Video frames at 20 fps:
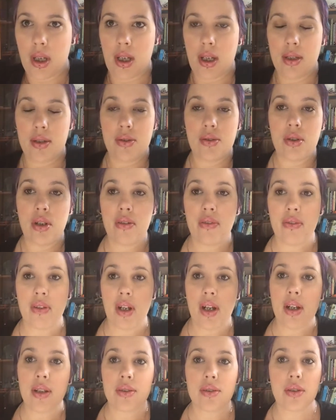And so
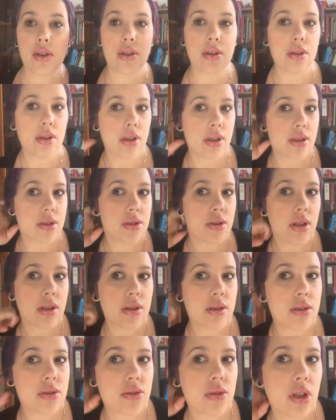far, so good. It's not
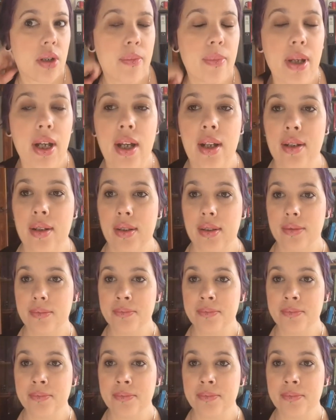so bad.